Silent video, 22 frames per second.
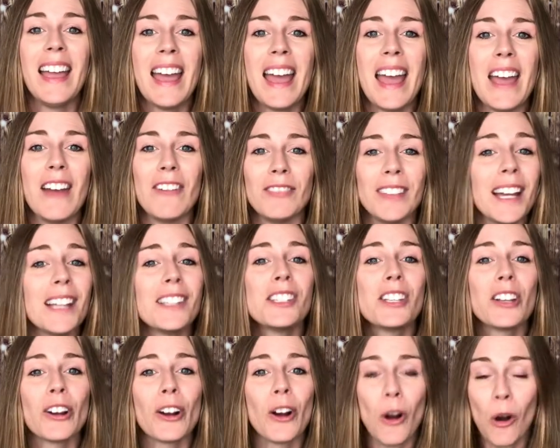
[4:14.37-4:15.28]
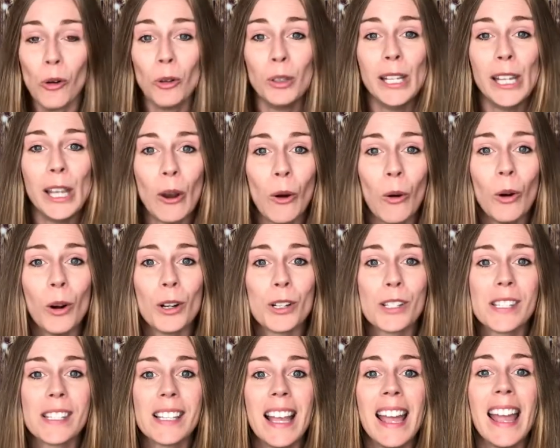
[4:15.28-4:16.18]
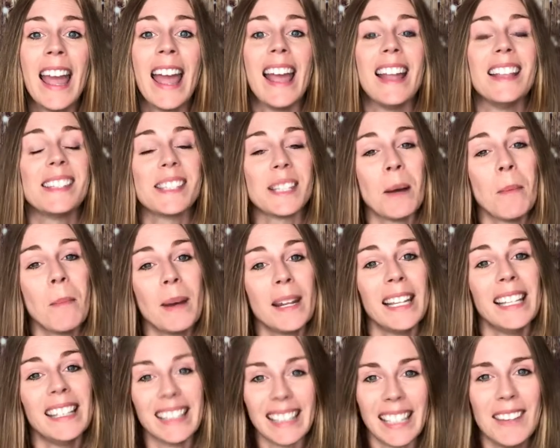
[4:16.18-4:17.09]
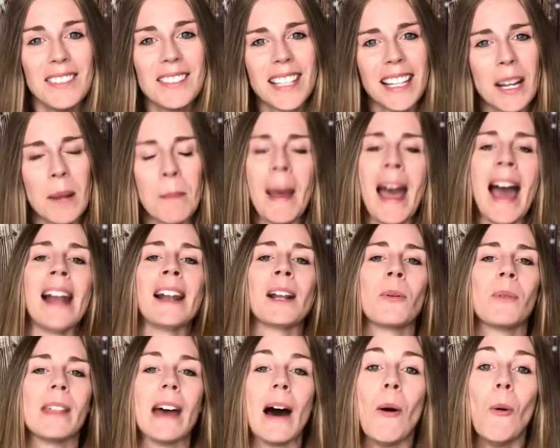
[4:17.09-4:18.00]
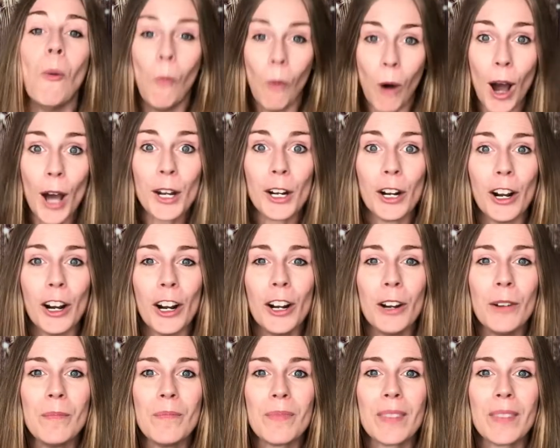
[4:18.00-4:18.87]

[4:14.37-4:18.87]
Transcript: if that's your only horse and somebody leaves it in a paddock without water